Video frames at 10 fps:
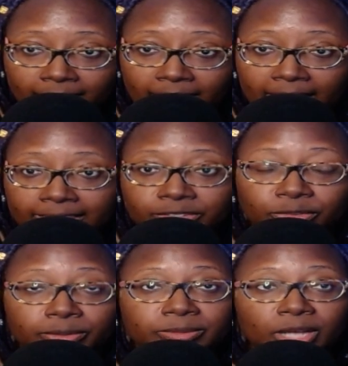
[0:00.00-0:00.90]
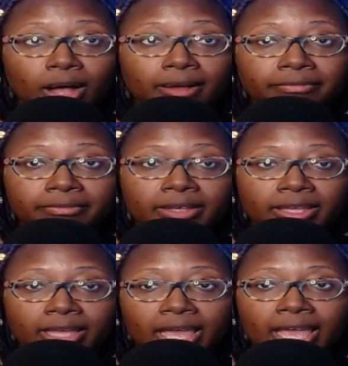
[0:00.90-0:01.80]
And storms off.
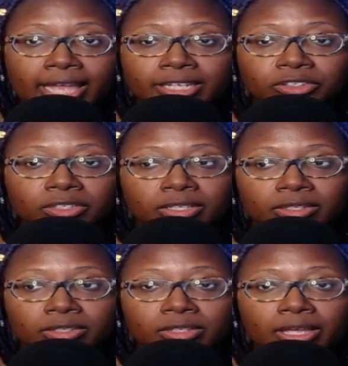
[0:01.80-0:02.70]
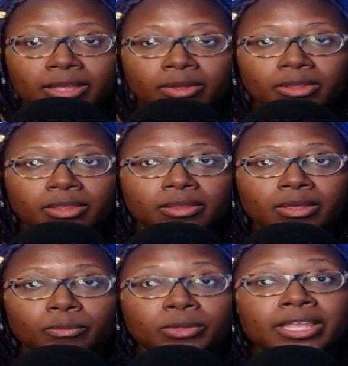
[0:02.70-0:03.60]
And
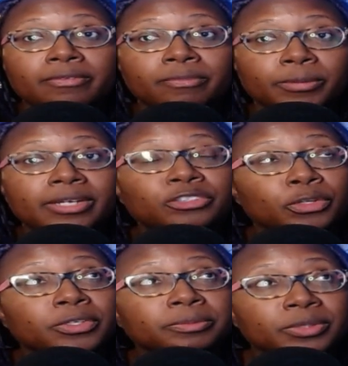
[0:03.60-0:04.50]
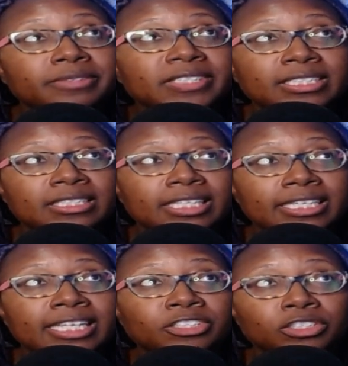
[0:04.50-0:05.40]
when they showed it
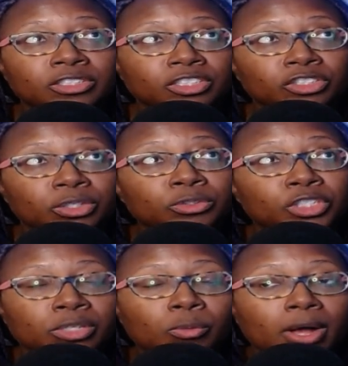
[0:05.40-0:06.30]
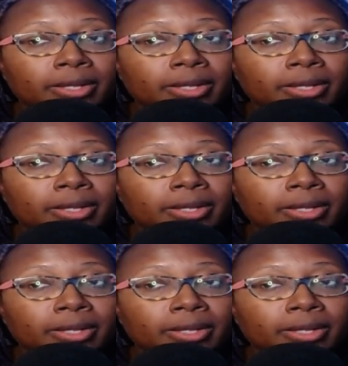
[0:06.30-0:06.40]
previously, they should just show Ji-won